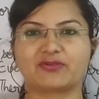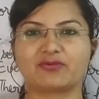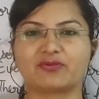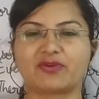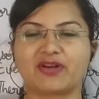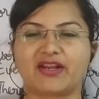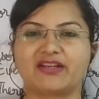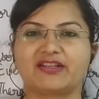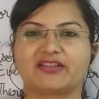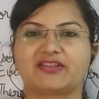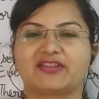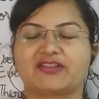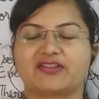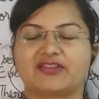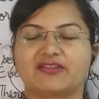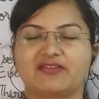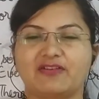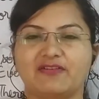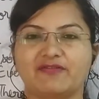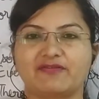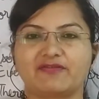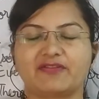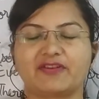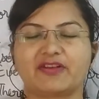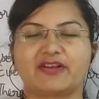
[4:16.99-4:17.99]
to write the
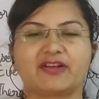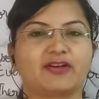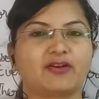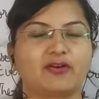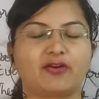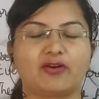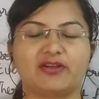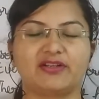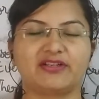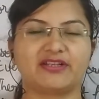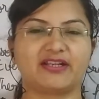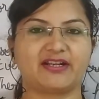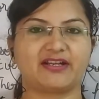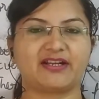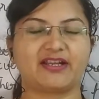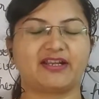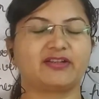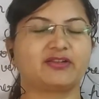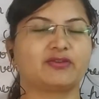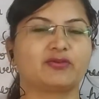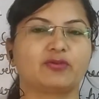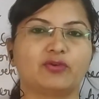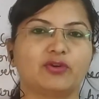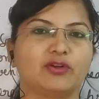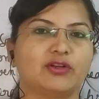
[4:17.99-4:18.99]
software and all that
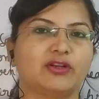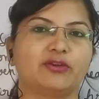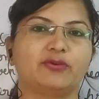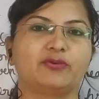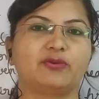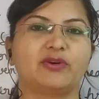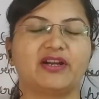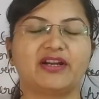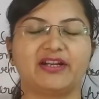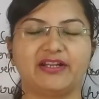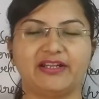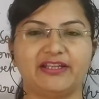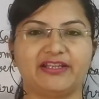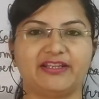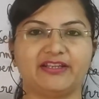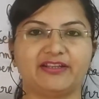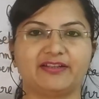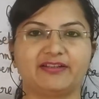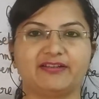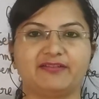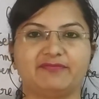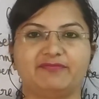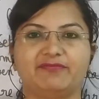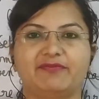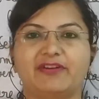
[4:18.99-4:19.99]
I told you
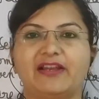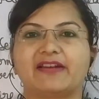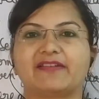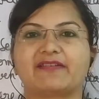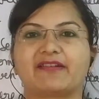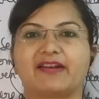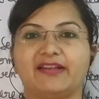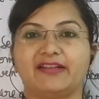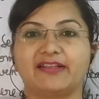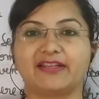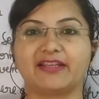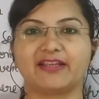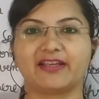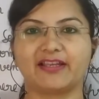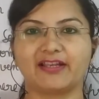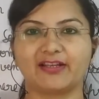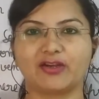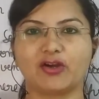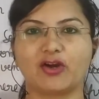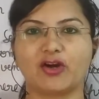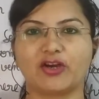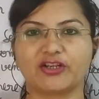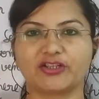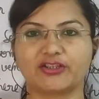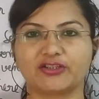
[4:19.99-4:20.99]
earlier while writing
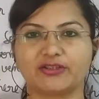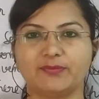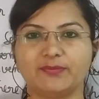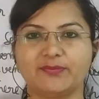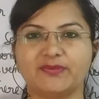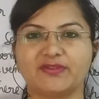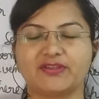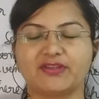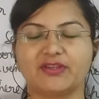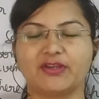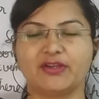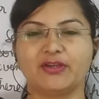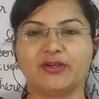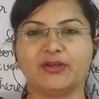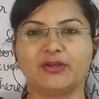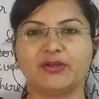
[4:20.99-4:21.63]
algorithms.